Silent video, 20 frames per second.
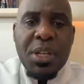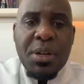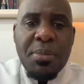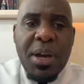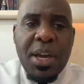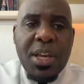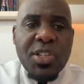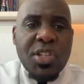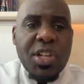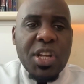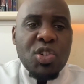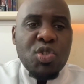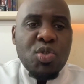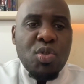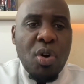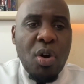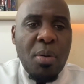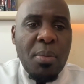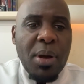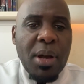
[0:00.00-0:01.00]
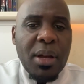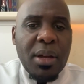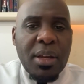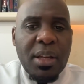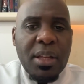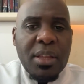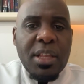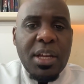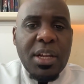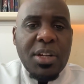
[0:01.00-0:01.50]
minimizes the trauma
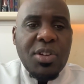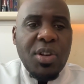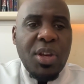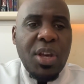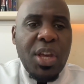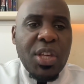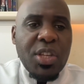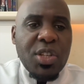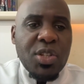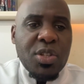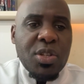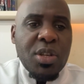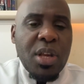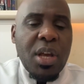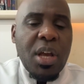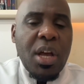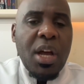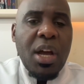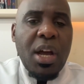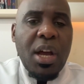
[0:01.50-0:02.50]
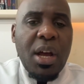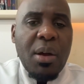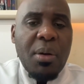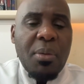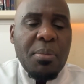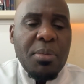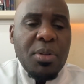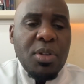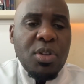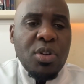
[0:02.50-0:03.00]
that is,
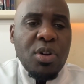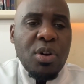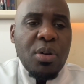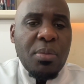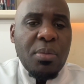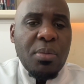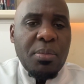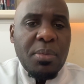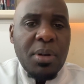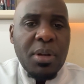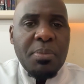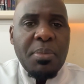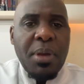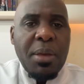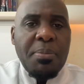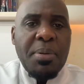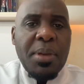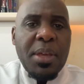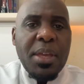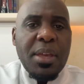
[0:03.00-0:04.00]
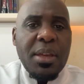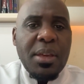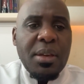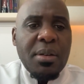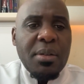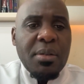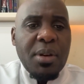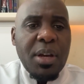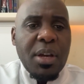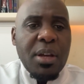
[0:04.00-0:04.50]
maybe
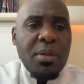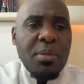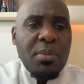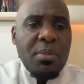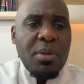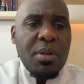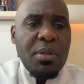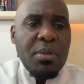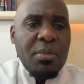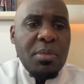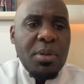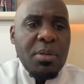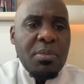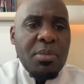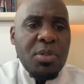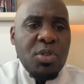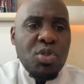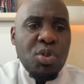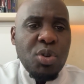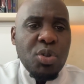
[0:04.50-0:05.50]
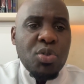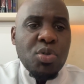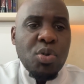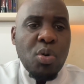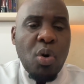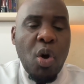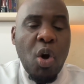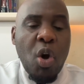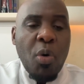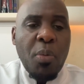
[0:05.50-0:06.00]
due
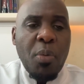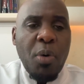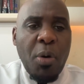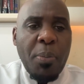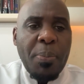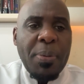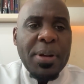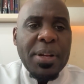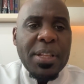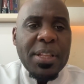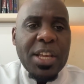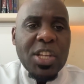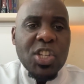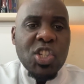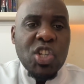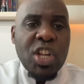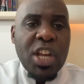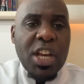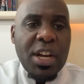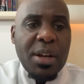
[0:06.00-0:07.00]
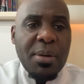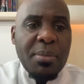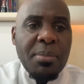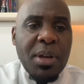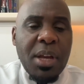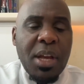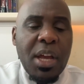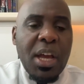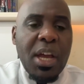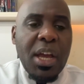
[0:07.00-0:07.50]
to opening the sternum,
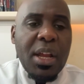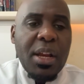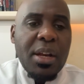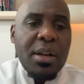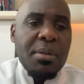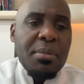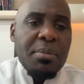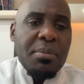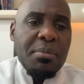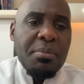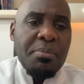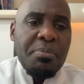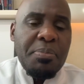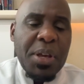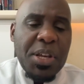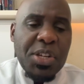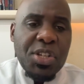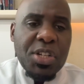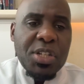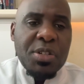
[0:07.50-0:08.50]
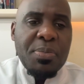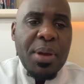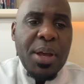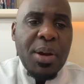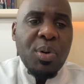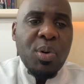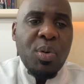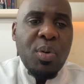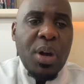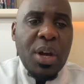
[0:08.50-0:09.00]
and patients
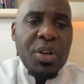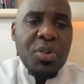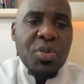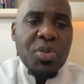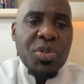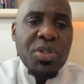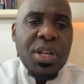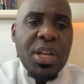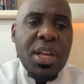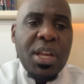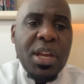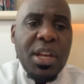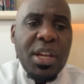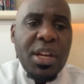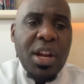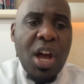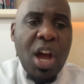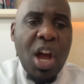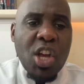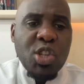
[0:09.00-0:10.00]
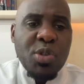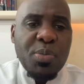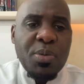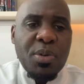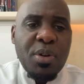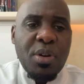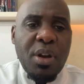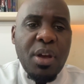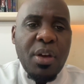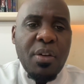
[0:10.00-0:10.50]
might require to stay in a
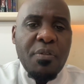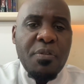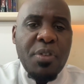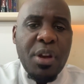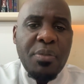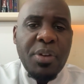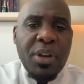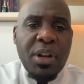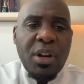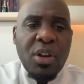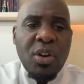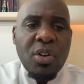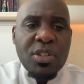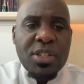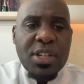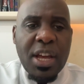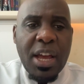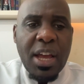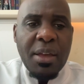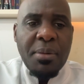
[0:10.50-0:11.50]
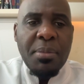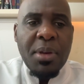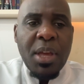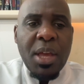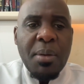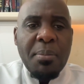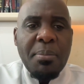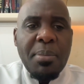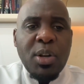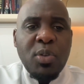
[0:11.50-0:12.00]
hospital a very long time.
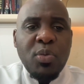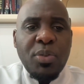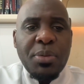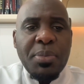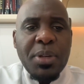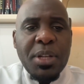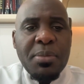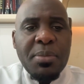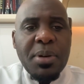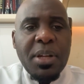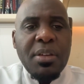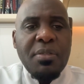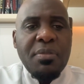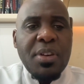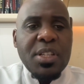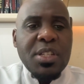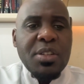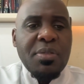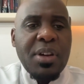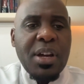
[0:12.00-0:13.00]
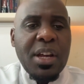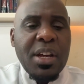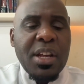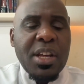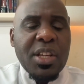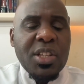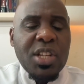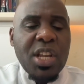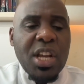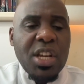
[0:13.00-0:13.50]
But with minimal invasive
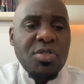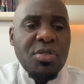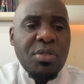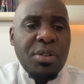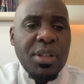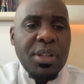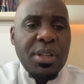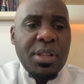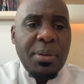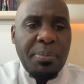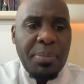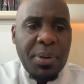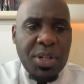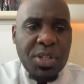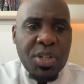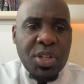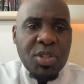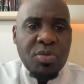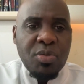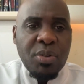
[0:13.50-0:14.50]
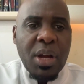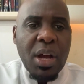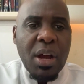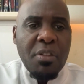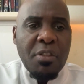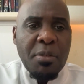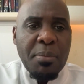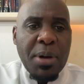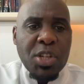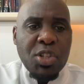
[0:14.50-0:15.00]
cardiac surgery, the patients
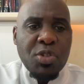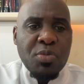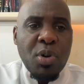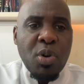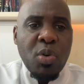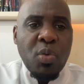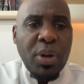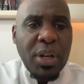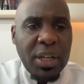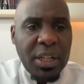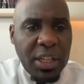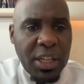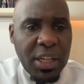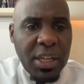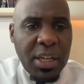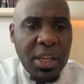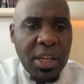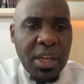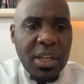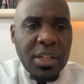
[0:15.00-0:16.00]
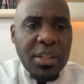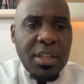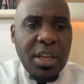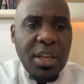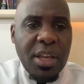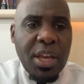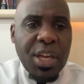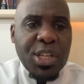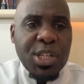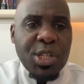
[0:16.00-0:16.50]
recover much more quickly.
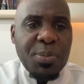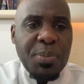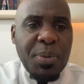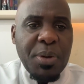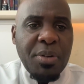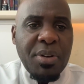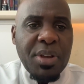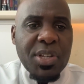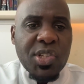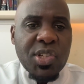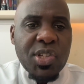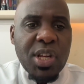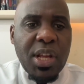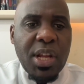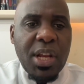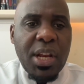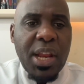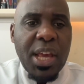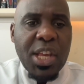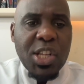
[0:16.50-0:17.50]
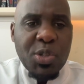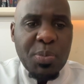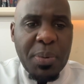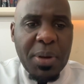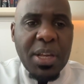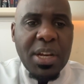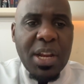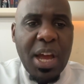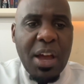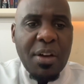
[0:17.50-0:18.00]
They experience less
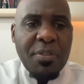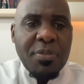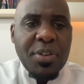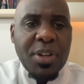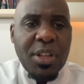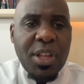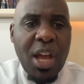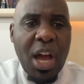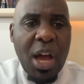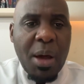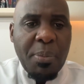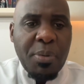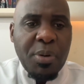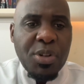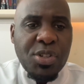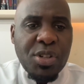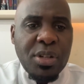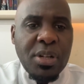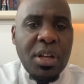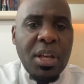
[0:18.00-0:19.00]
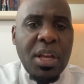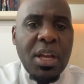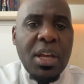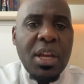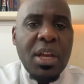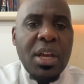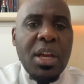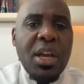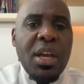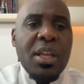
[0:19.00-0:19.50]
pain after the operation,
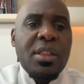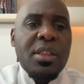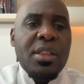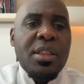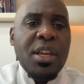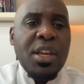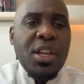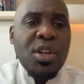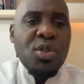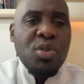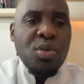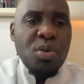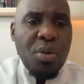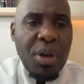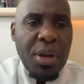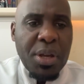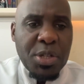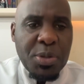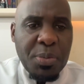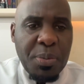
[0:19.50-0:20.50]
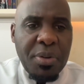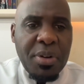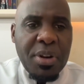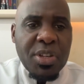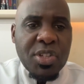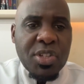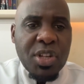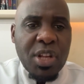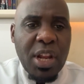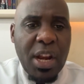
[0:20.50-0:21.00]
and they do
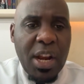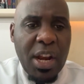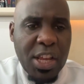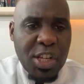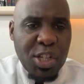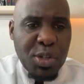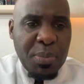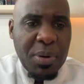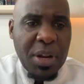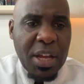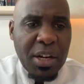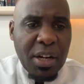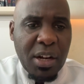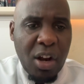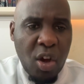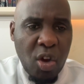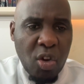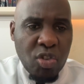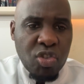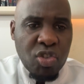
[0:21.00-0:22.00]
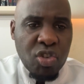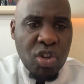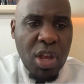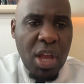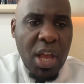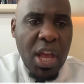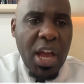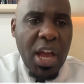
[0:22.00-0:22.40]
experience less blood loss